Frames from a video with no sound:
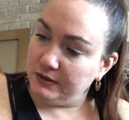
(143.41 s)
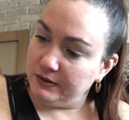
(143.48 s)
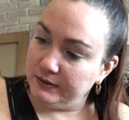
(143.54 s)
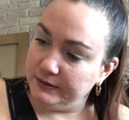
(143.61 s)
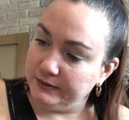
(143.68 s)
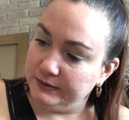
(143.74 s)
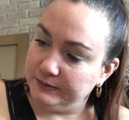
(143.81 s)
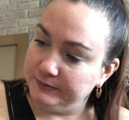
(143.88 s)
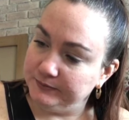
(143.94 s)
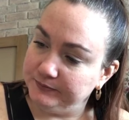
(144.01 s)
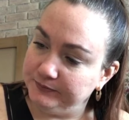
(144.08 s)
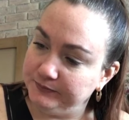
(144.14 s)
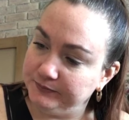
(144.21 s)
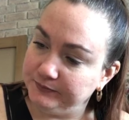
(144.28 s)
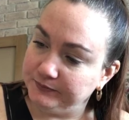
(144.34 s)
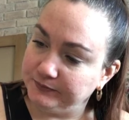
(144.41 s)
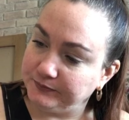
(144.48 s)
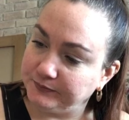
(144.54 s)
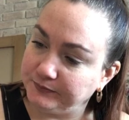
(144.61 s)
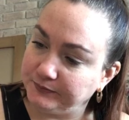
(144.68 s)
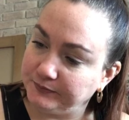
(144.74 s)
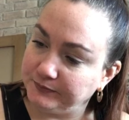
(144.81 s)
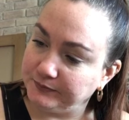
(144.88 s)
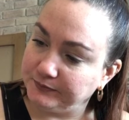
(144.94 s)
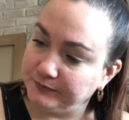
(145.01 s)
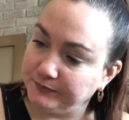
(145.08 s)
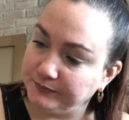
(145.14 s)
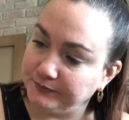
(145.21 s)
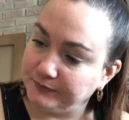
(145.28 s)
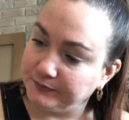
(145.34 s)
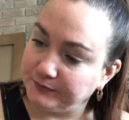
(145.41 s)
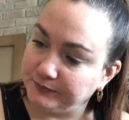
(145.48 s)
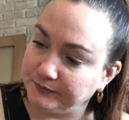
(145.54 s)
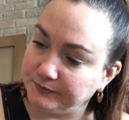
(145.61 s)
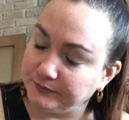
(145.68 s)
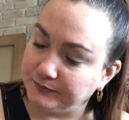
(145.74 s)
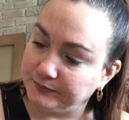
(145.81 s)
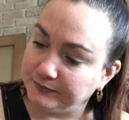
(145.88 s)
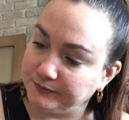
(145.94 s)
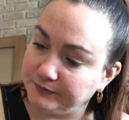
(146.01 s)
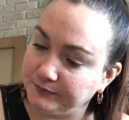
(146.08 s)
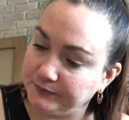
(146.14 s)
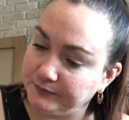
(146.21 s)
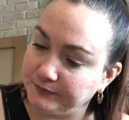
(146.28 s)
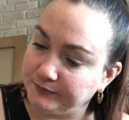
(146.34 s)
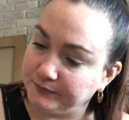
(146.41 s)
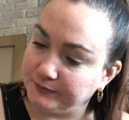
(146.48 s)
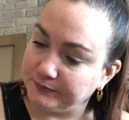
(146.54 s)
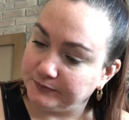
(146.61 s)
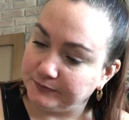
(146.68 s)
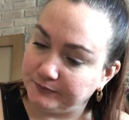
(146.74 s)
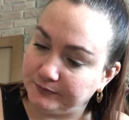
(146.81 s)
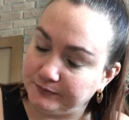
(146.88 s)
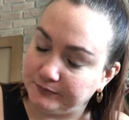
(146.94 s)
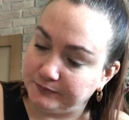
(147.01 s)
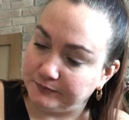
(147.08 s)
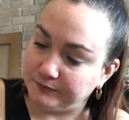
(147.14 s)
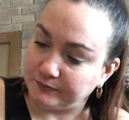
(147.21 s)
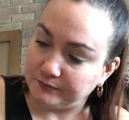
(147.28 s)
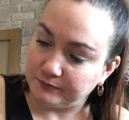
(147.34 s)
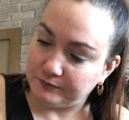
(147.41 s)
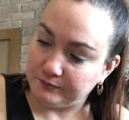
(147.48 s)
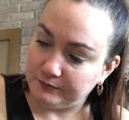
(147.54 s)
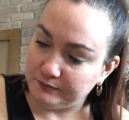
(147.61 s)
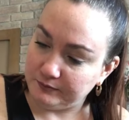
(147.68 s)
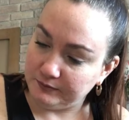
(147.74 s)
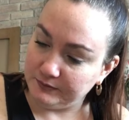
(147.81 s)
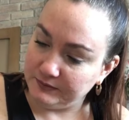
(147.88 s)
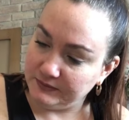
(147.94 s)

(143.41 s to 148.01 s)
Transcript: Nobody speaks.